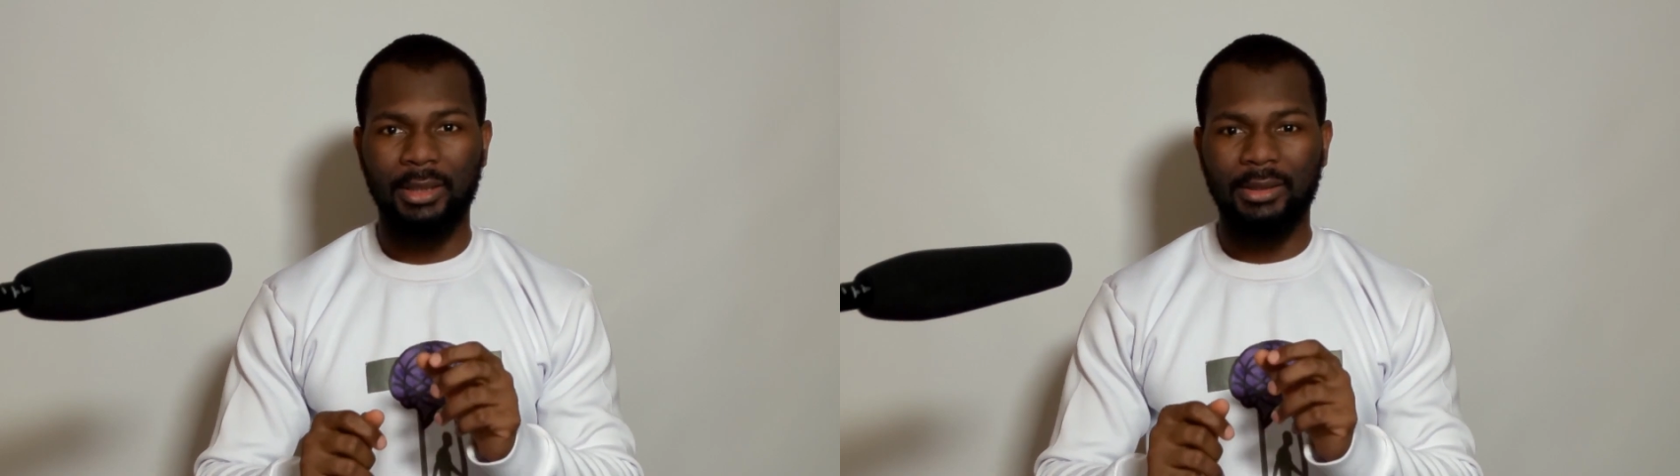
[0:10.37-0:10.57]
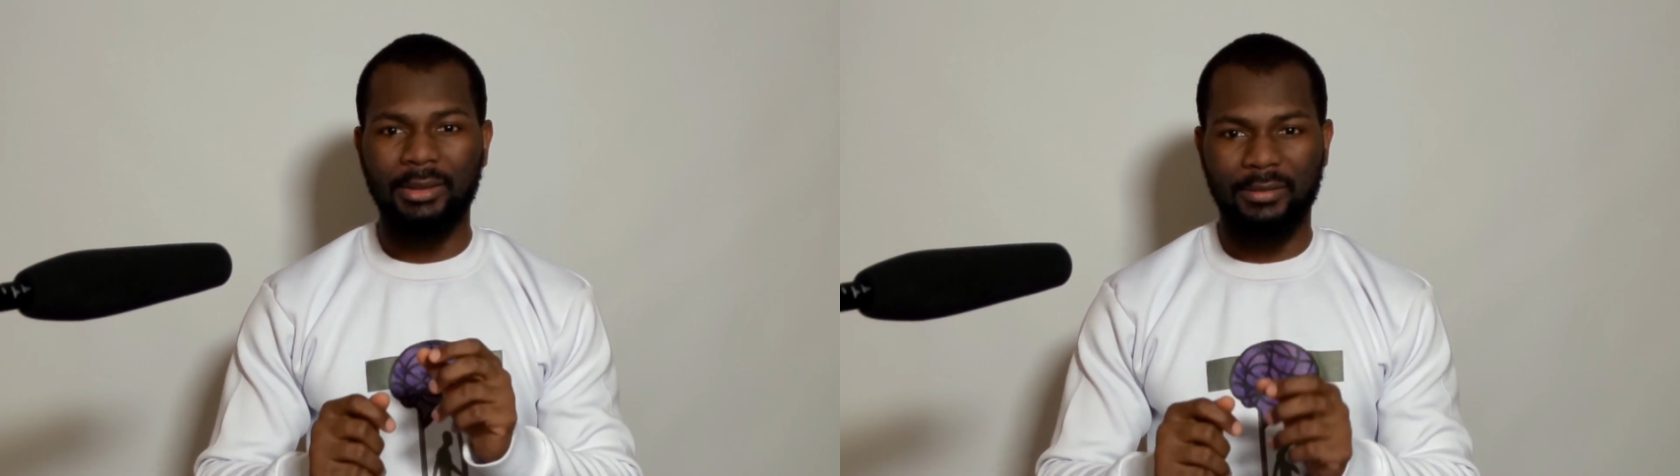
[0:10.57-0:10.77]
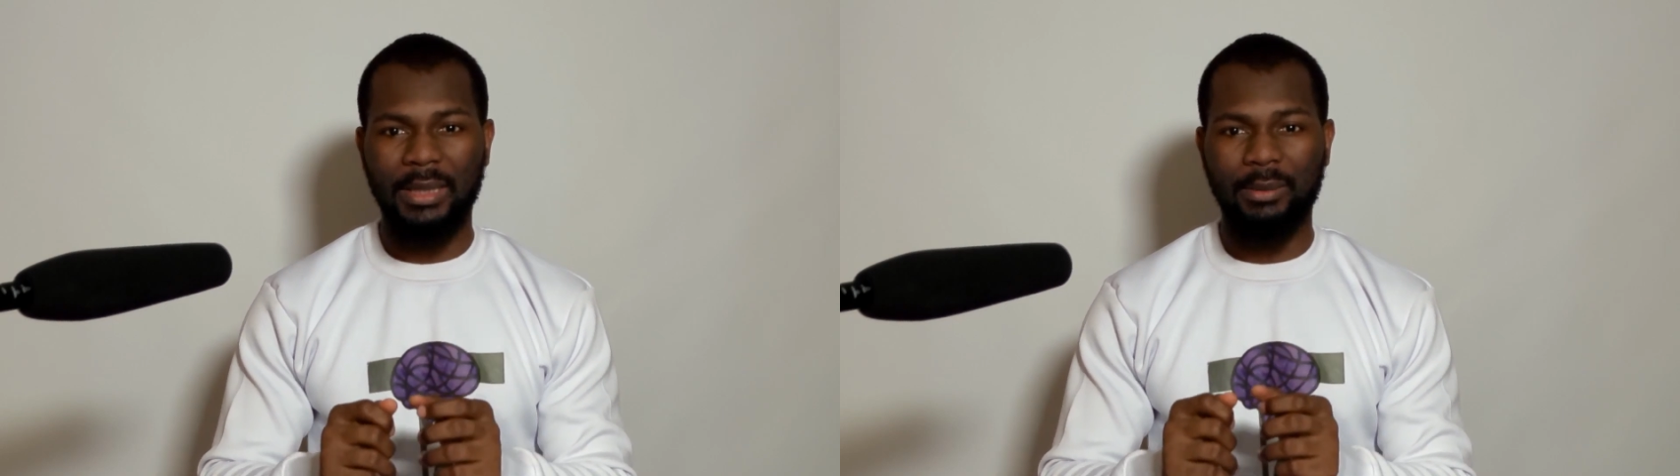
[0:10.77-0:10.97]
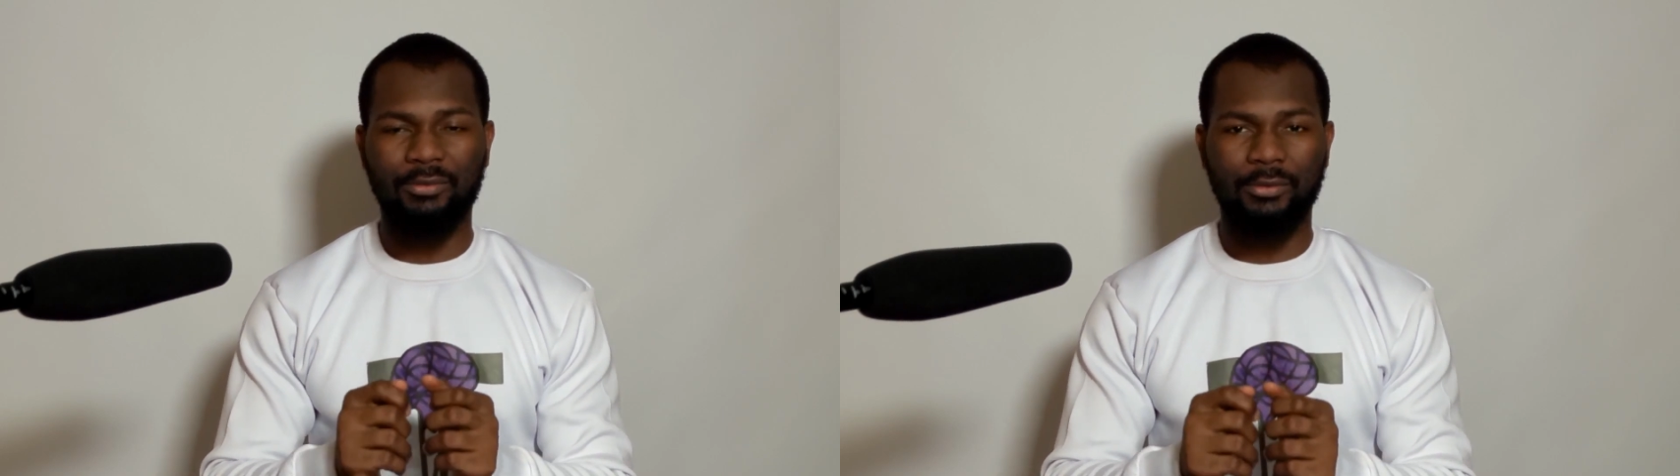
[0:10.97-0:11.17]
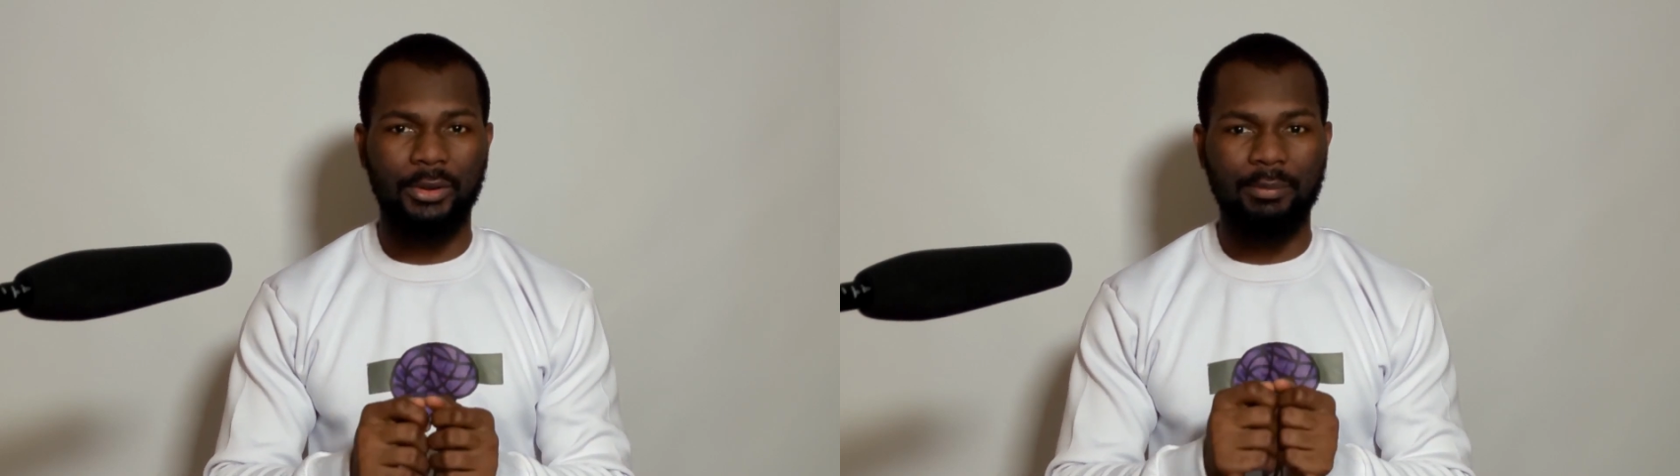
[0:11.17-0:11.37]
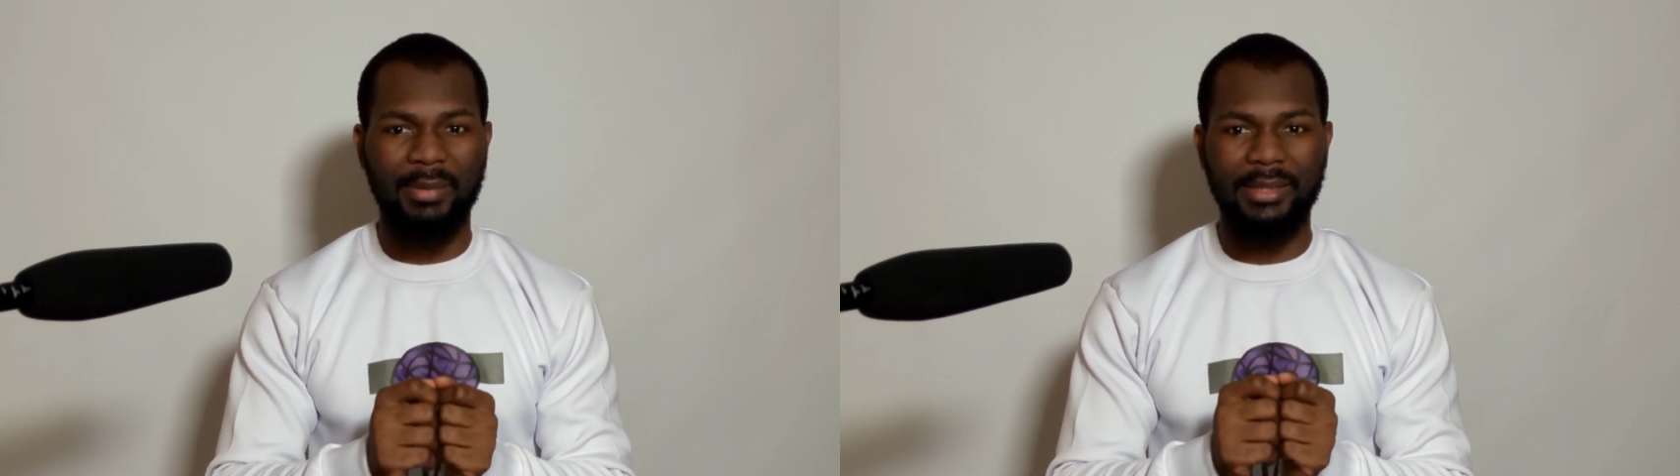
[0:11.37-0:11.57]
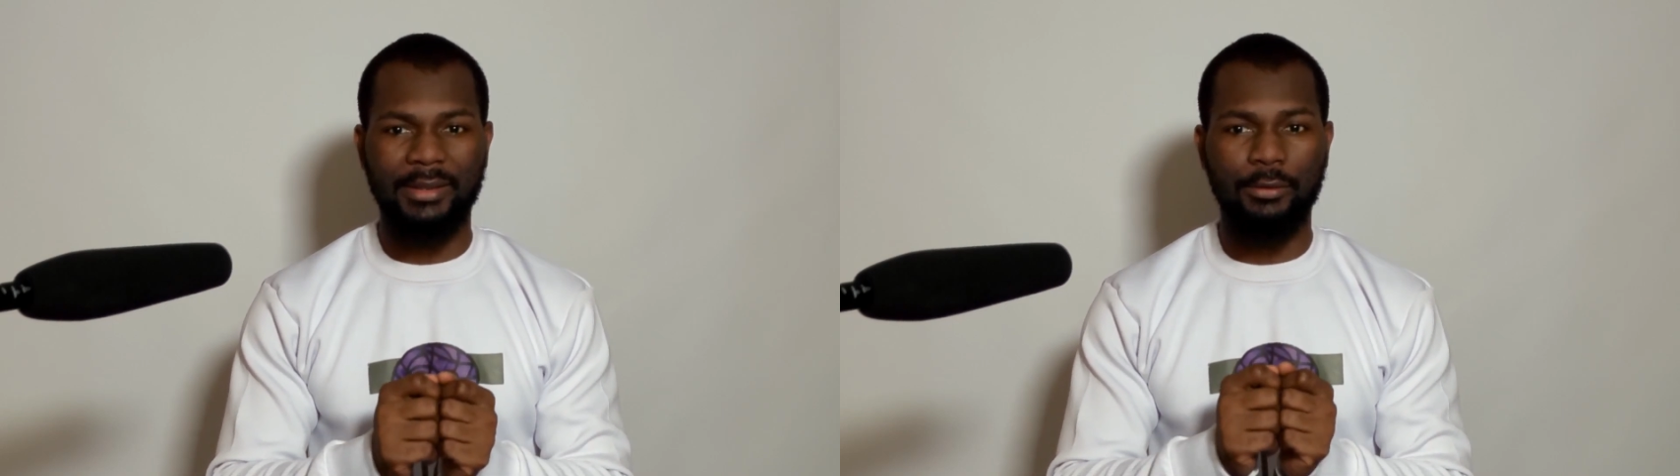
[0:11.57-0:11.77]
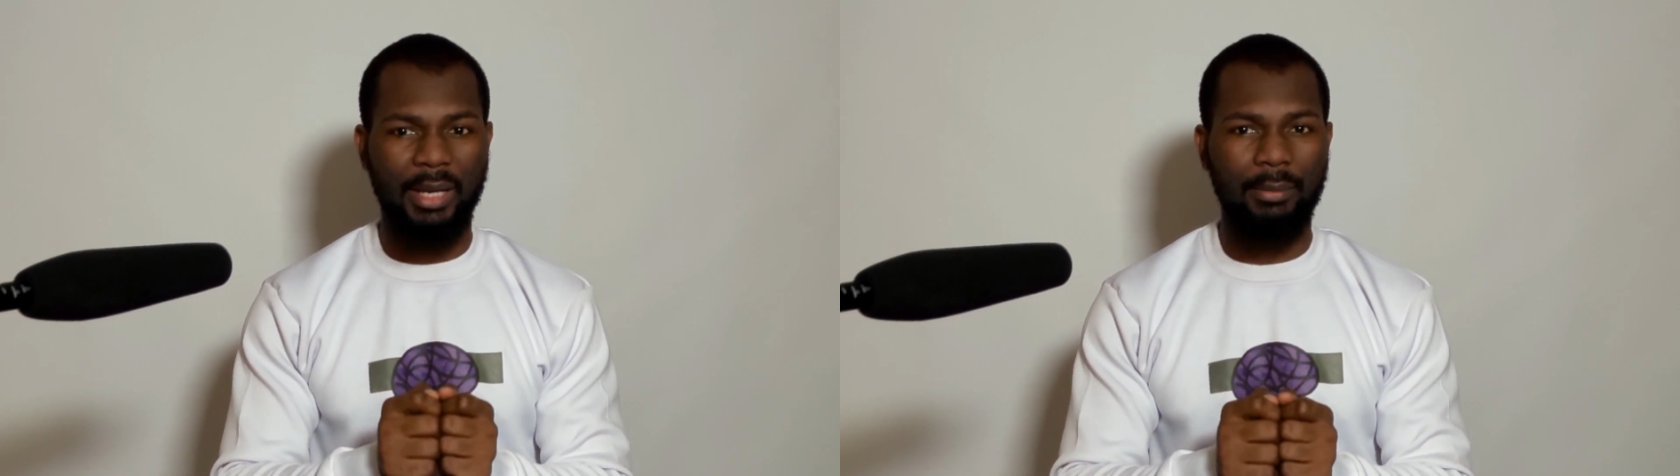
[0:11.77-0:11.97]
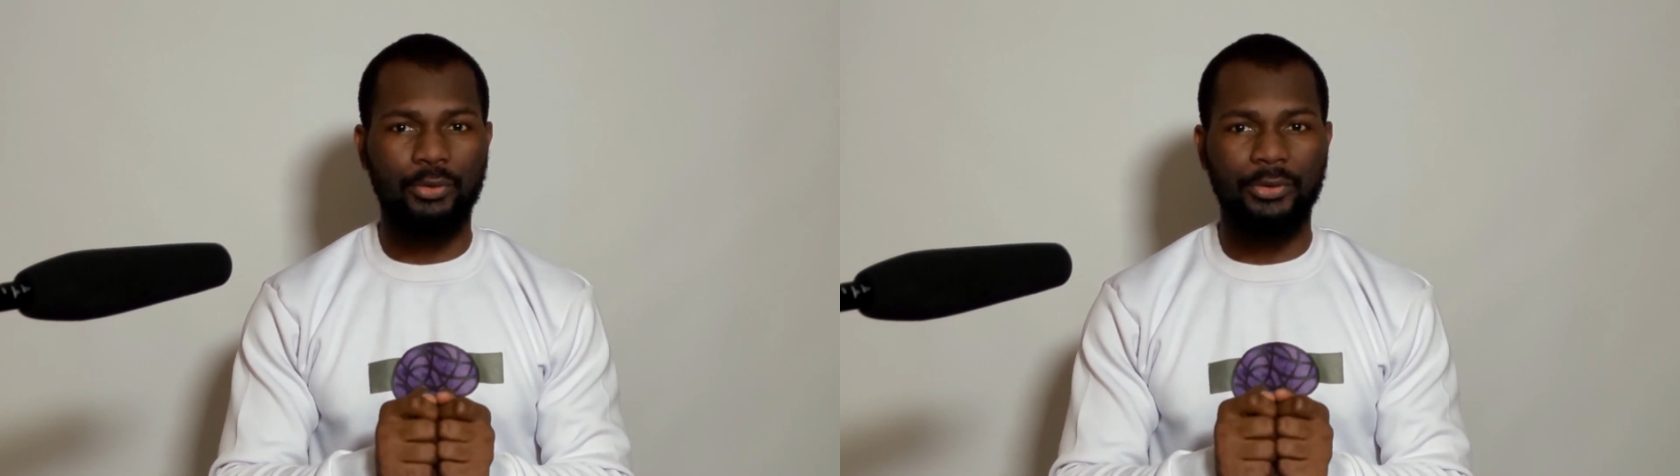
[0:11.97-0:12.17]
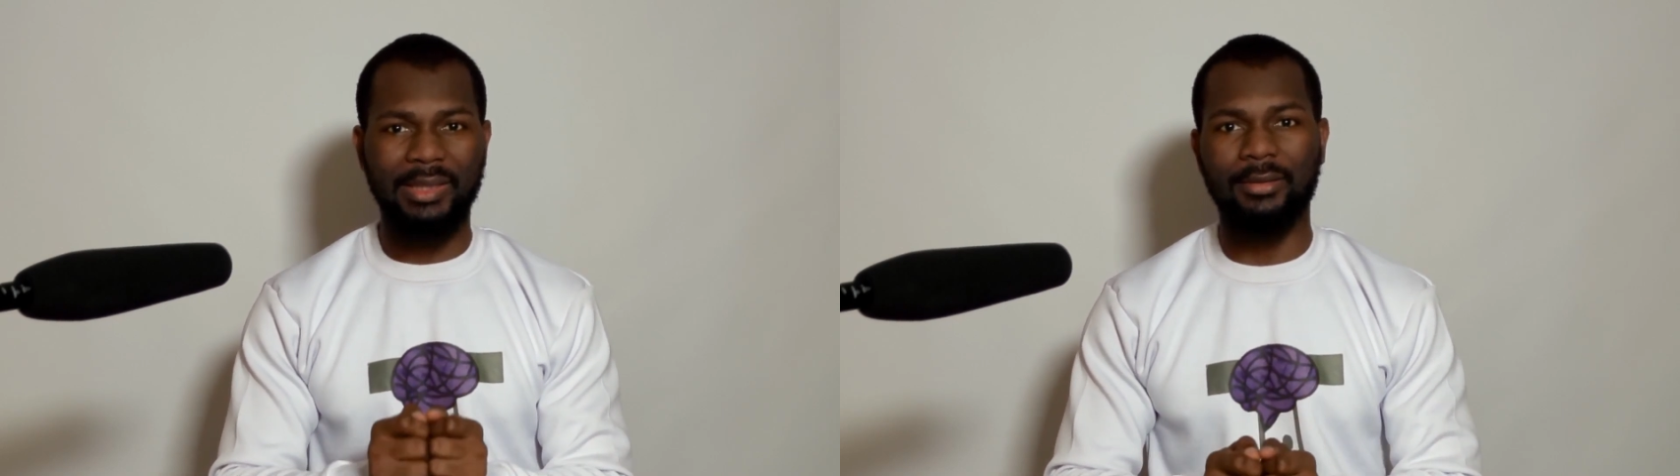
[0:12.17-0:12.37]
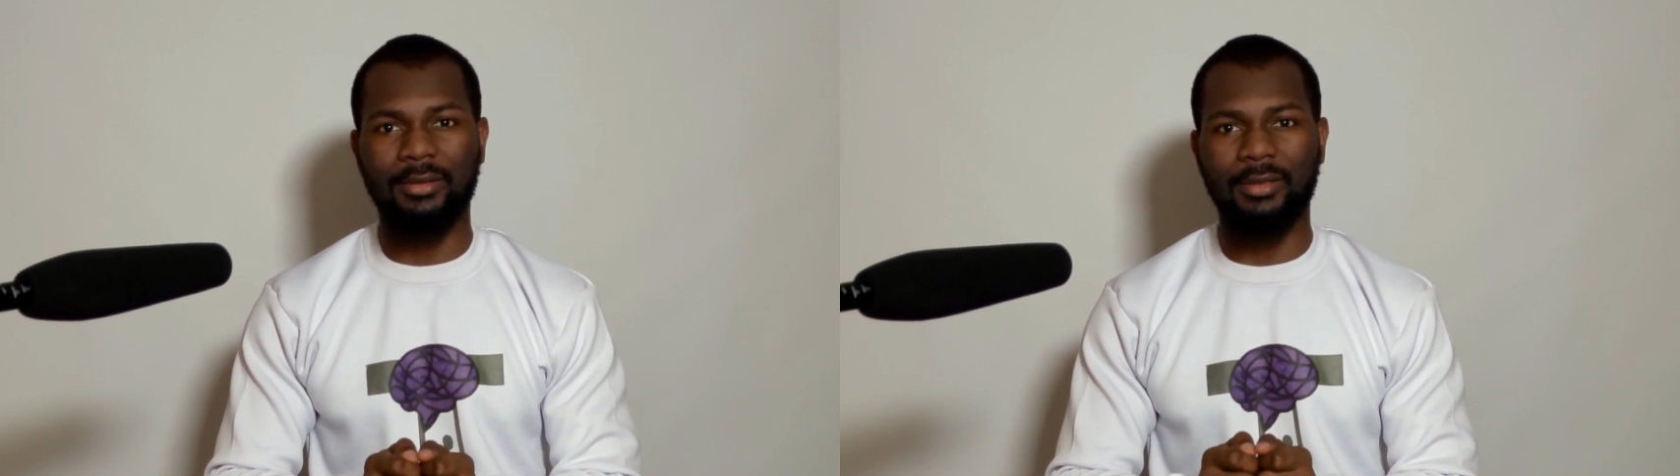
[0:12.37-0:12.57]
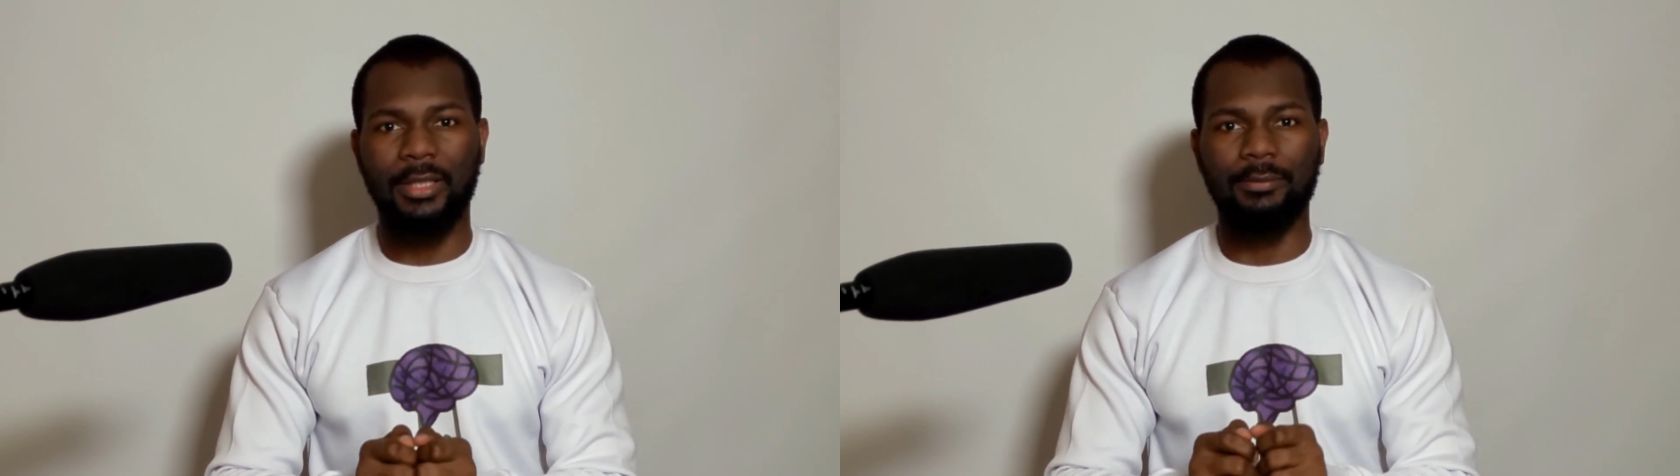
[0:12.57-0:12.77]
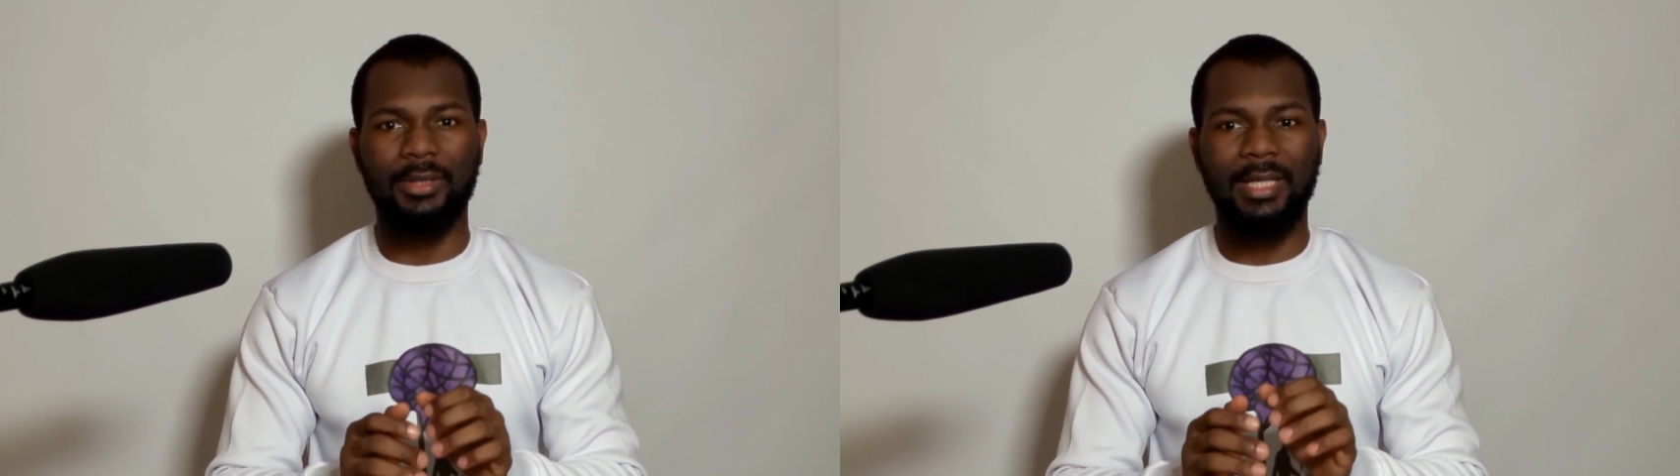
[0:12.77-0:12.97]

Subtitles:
the same fundamental memory systems